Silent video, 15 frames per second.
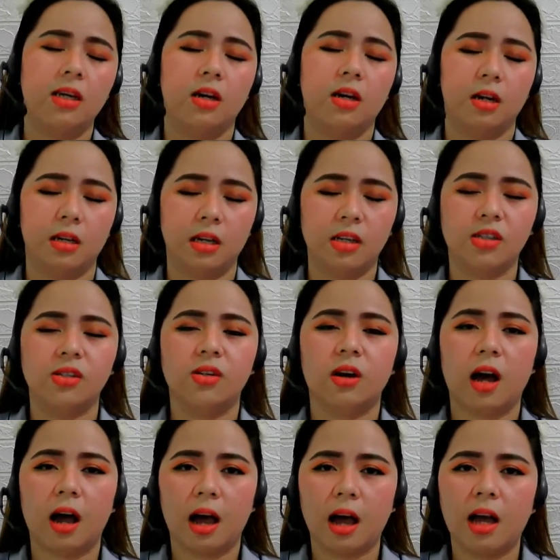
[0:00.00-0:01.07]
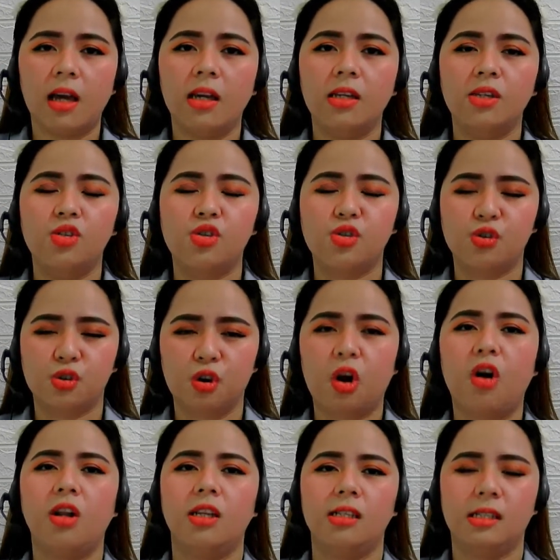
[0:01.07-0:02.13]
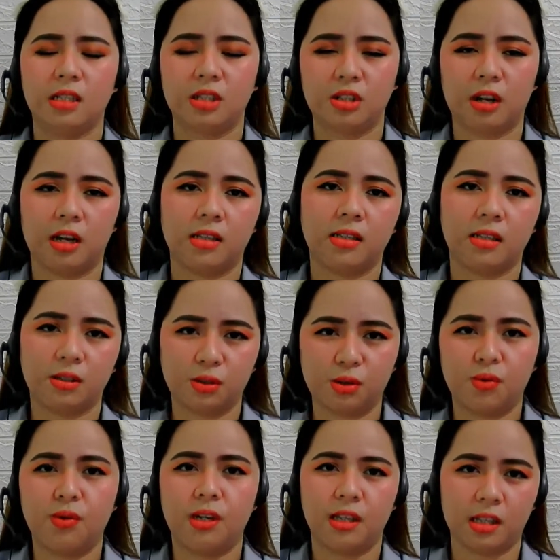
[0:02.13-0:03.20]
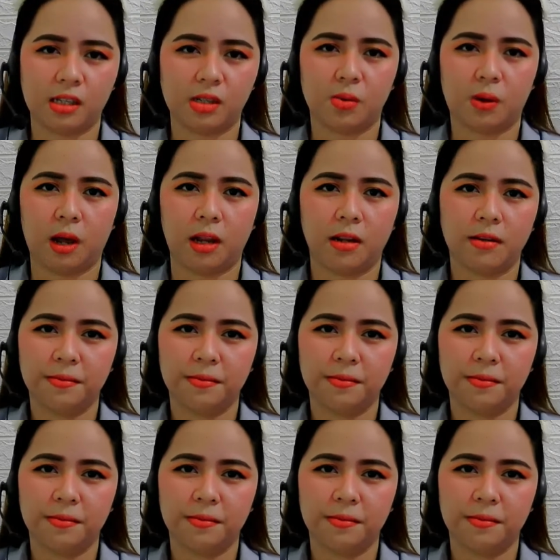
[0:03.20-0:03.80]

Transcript: Okay, so I strongly suggest that you read this one.